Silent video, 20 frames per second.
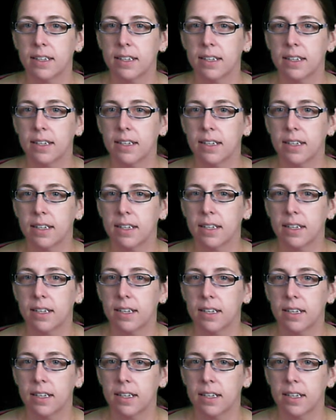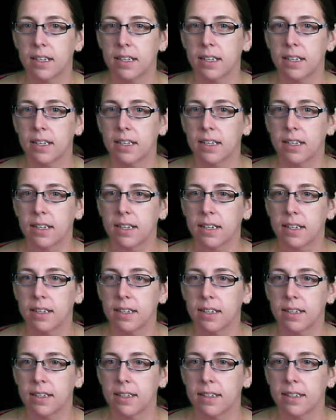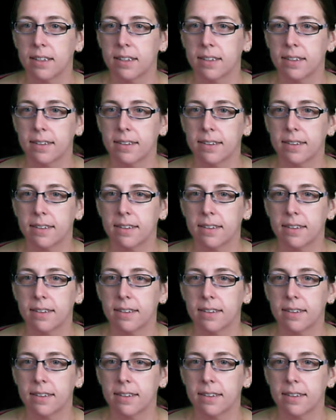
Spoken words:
(not speaking)